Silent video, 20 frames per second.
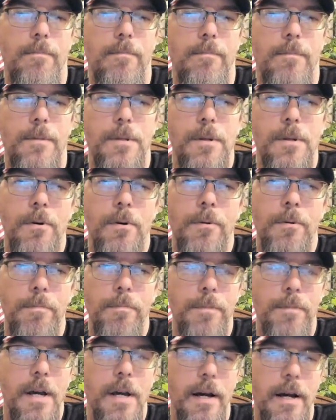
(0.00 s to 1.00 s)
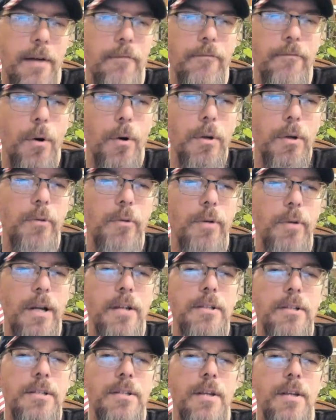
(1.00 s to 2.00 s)
So, yeah, voting
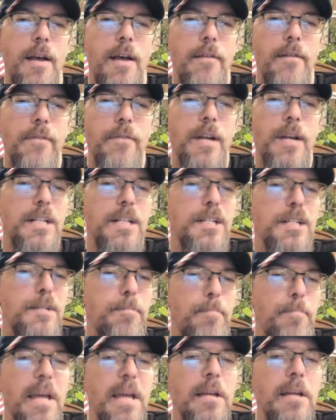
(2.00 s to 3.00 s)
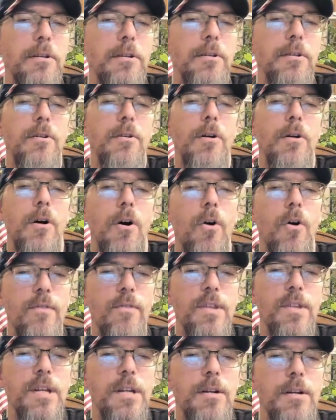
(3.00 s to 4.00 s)
rights have expanded over
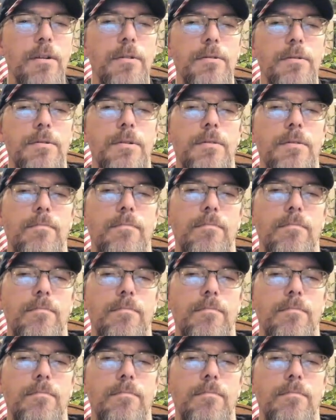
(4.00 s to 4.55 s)
the years.